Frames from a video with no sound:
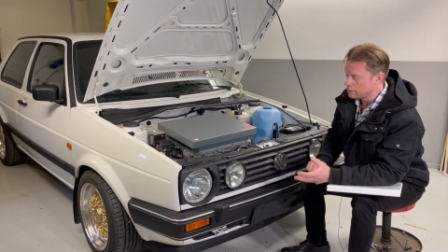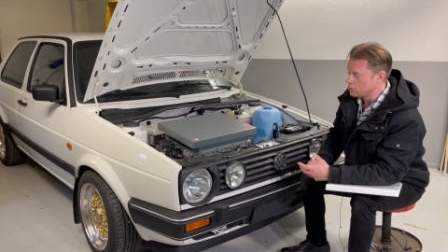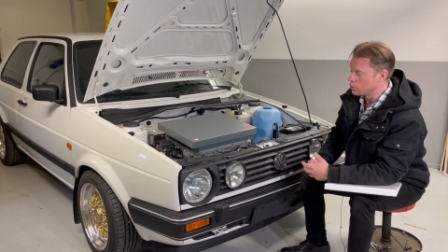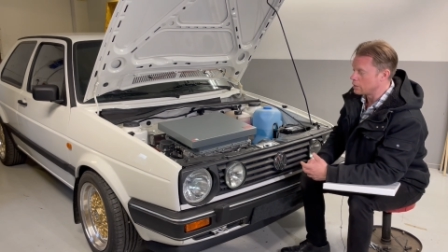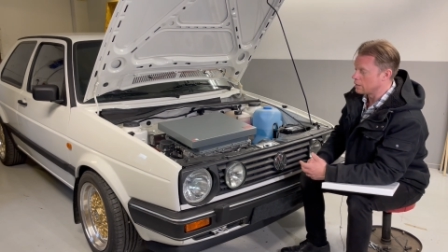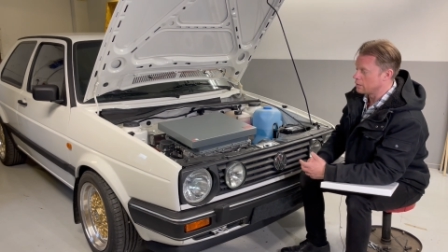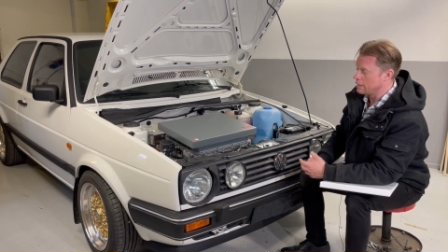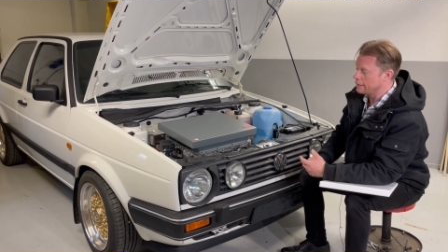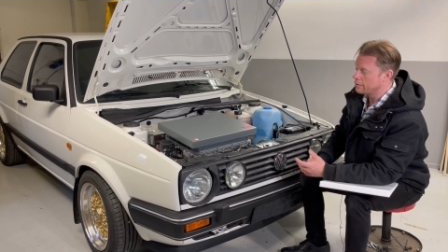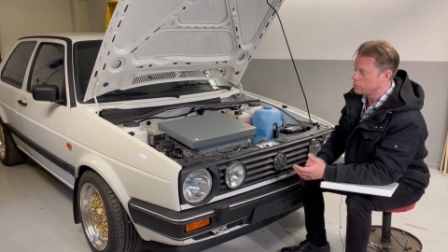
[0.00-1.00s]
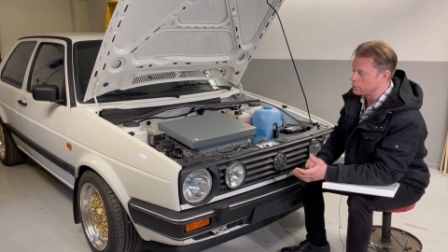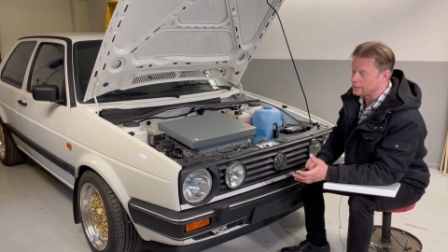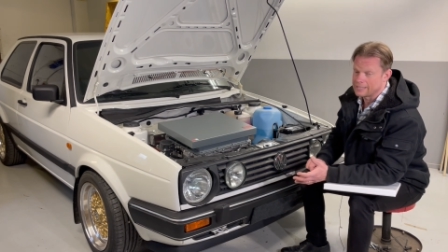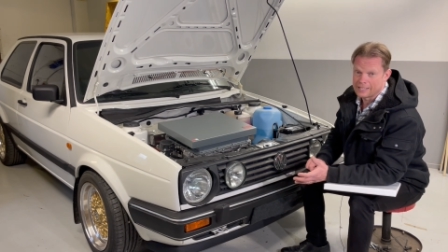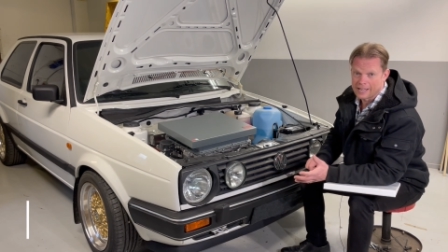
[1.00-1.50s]
You can either do it
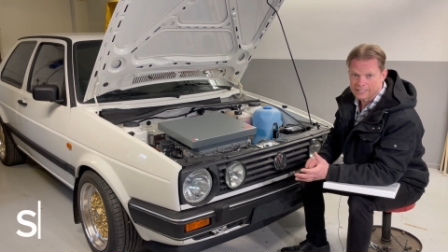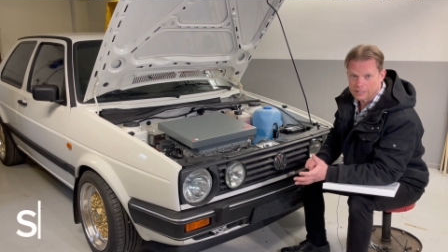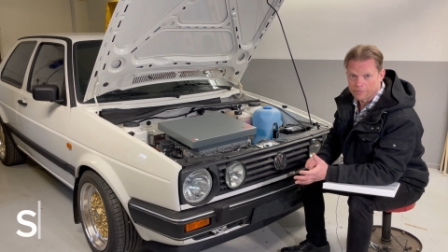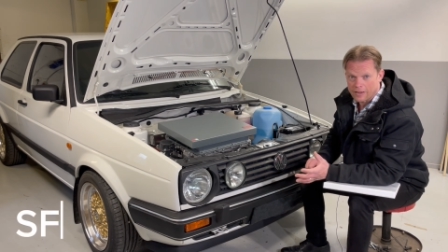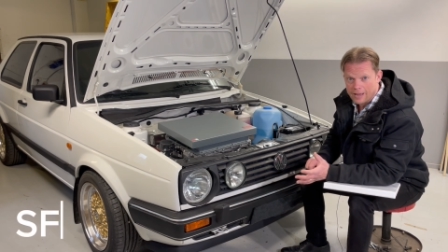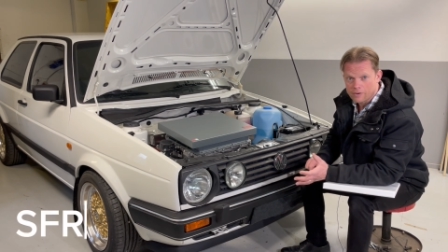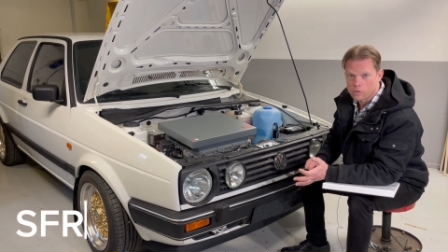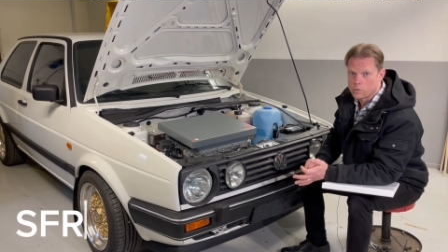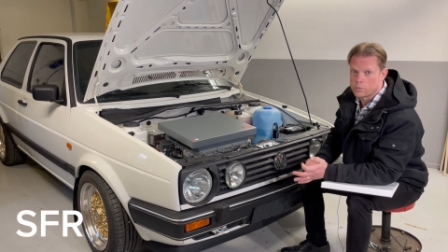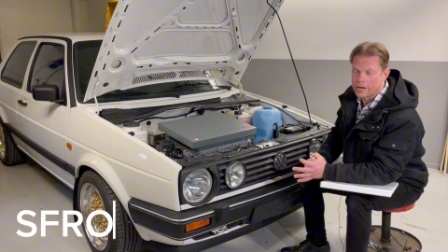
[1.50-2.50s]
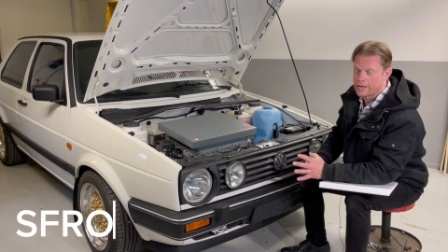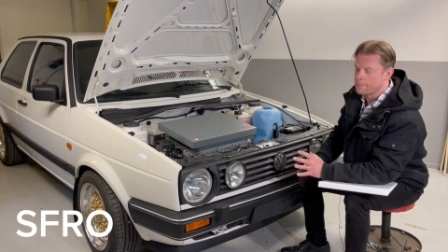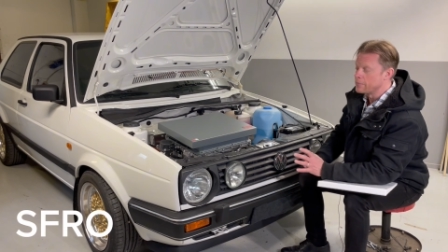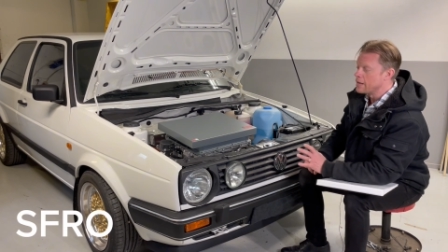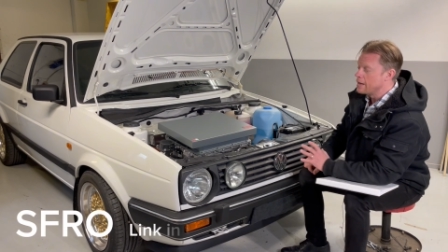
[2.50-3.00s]
the SFRO way,
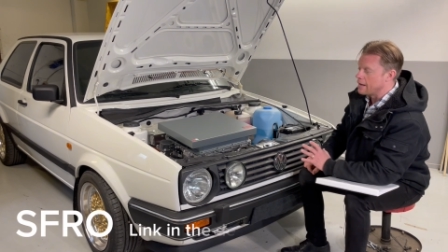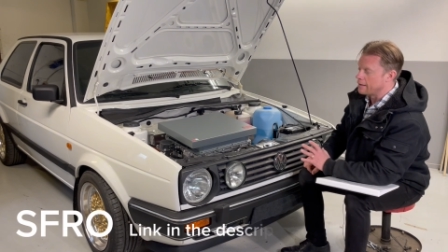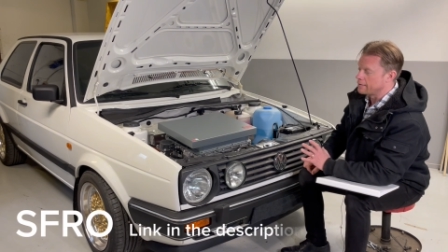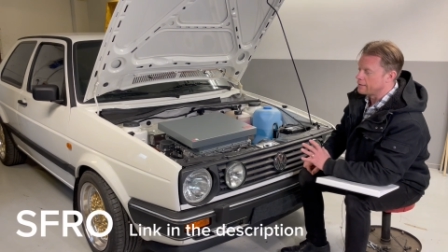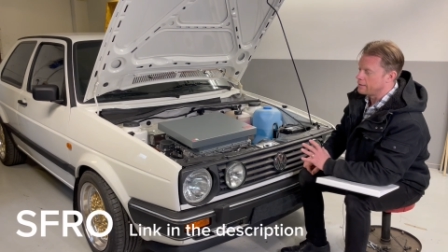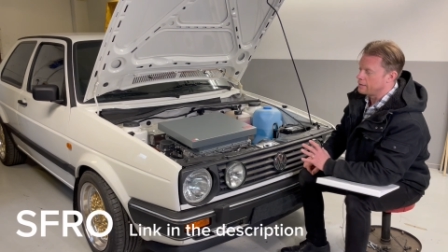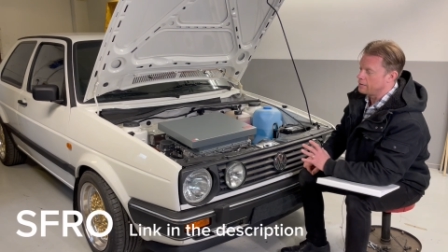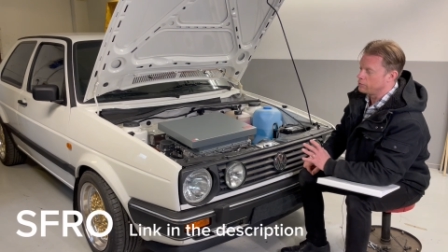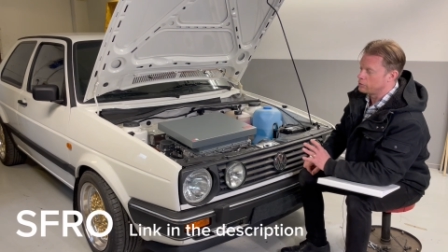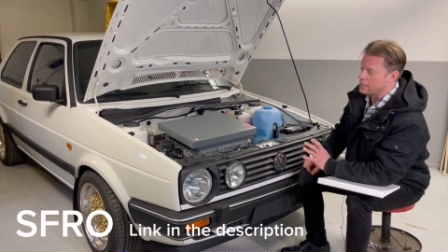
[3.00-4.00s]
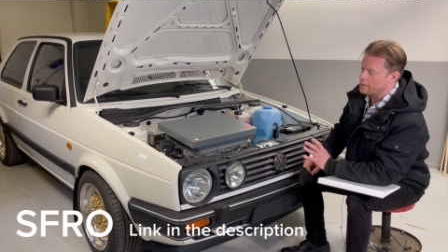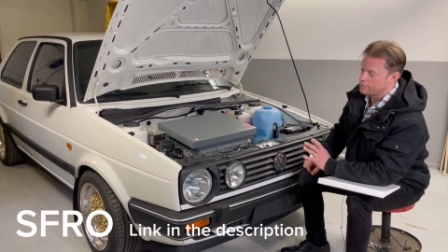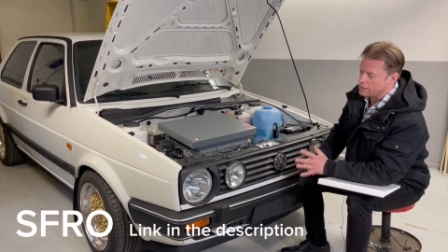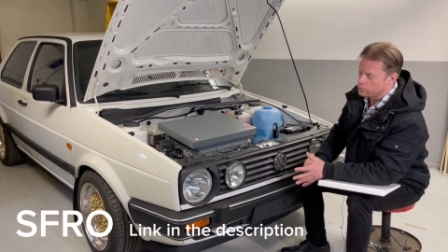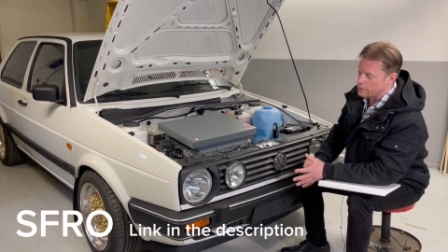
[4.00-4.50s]
and if you take
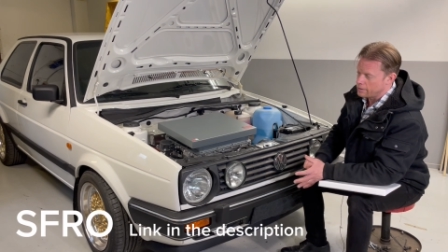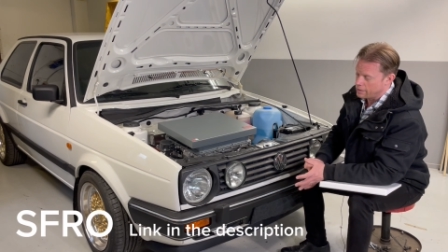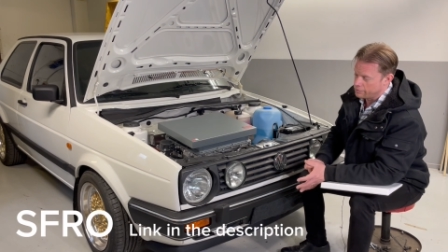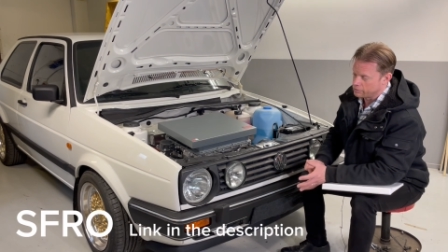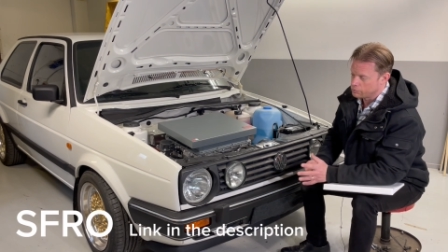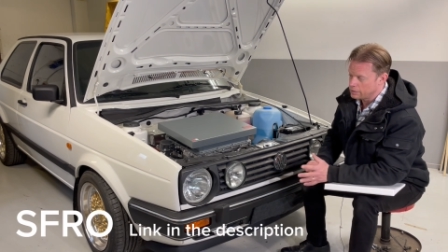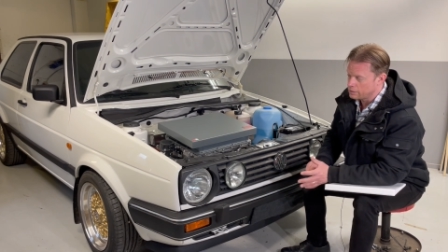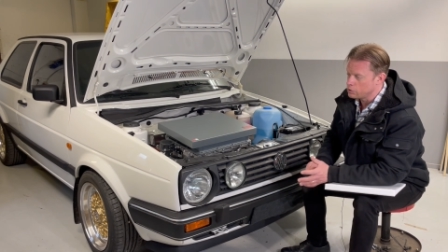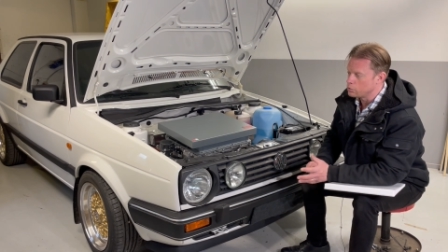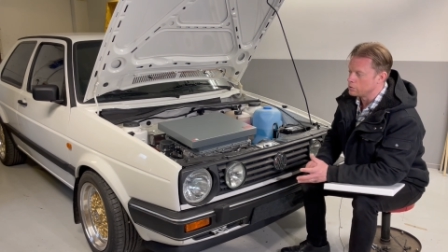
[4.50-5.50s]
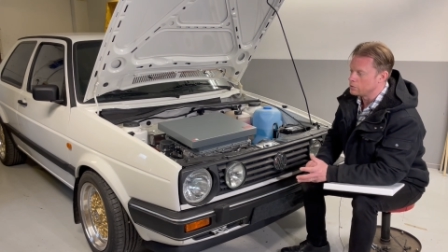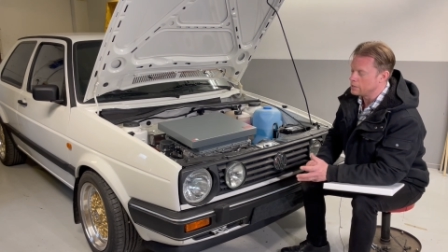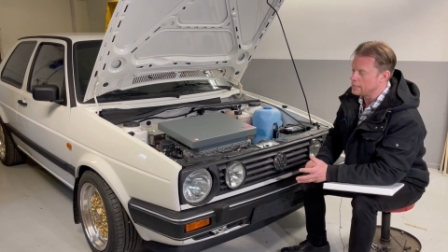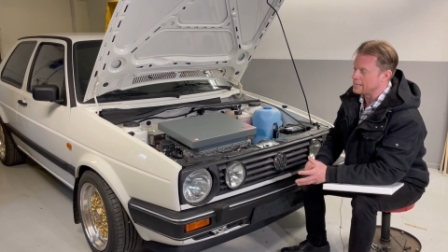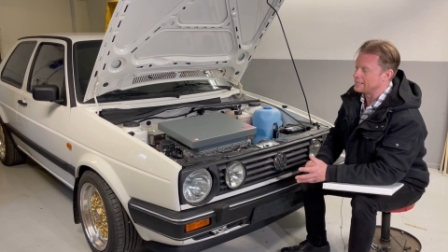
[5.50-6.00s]
that way here in Sweden, you
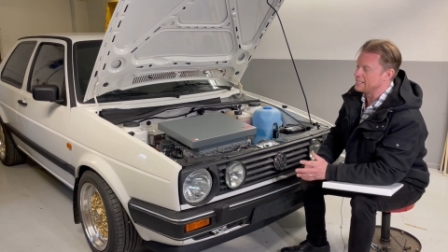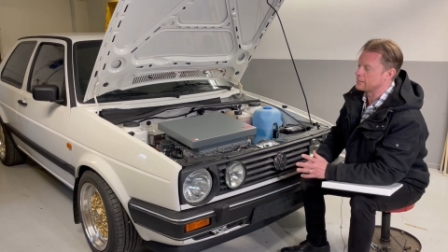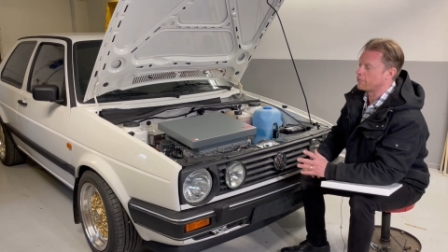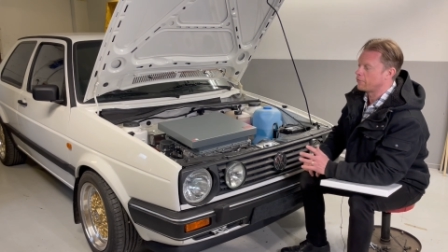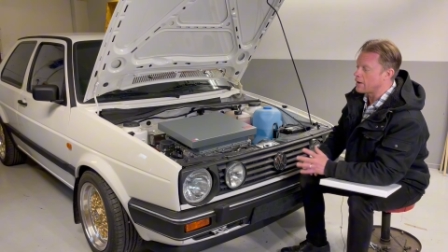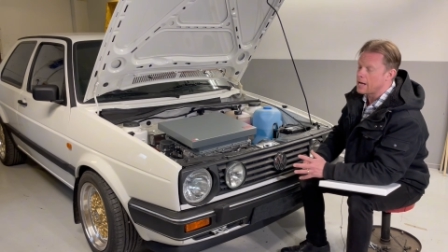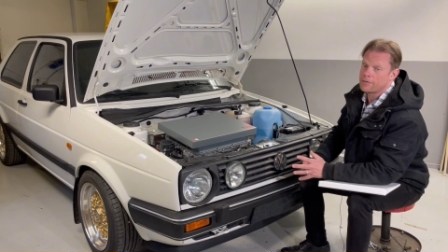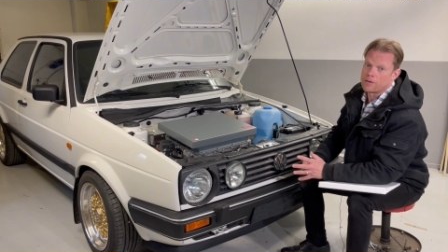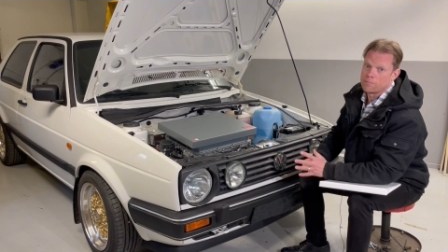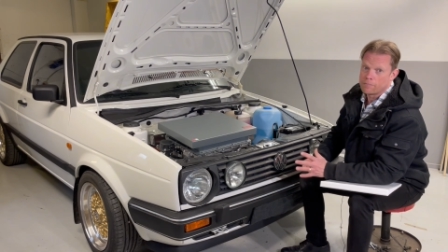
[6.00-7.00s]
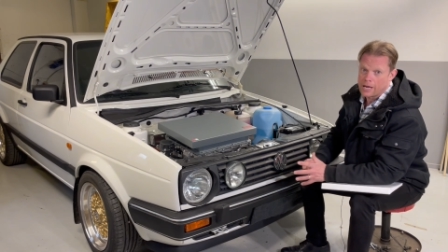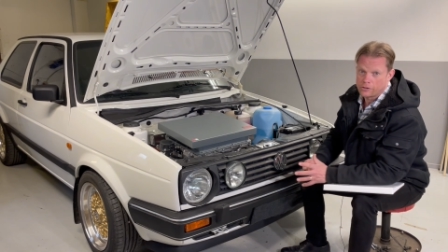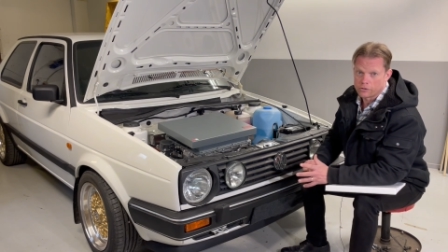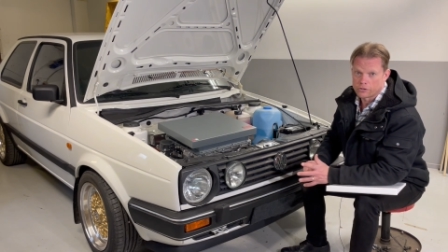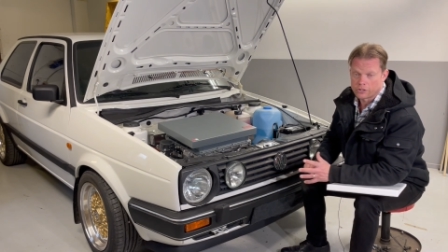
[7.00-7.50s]
need at least 5
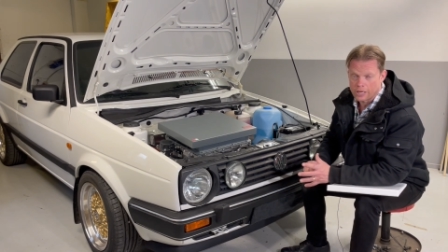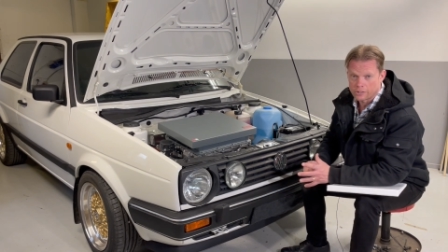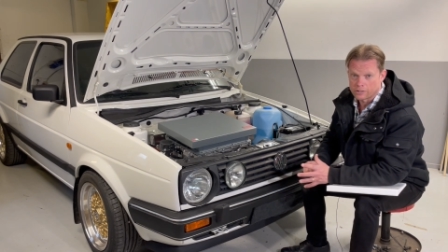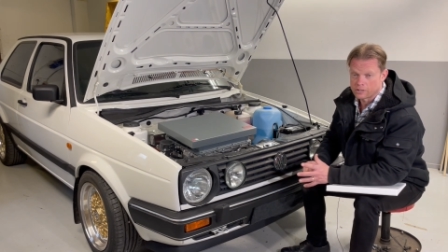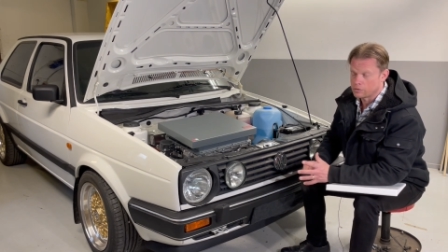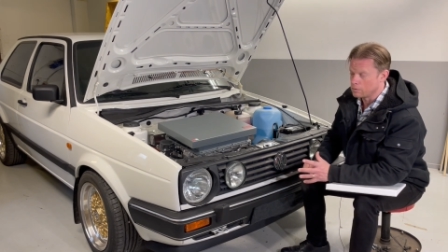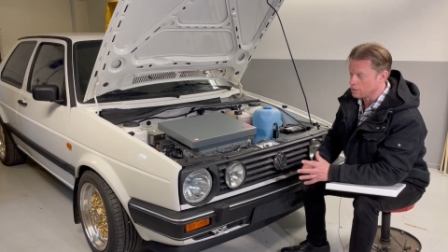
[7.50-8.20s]
major changes to the